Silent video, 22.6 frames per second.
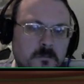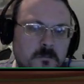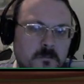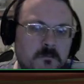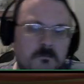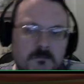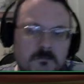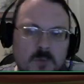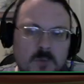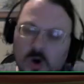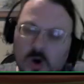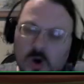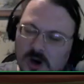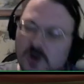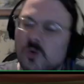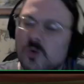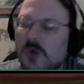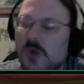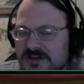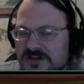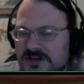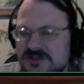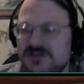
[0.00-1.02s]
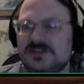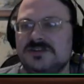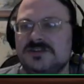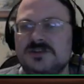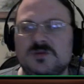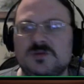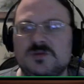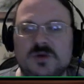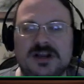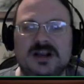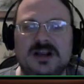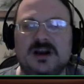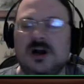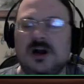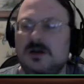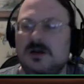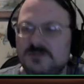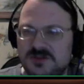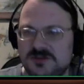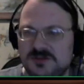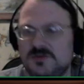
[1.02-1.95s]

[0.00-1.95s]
more questions when it comes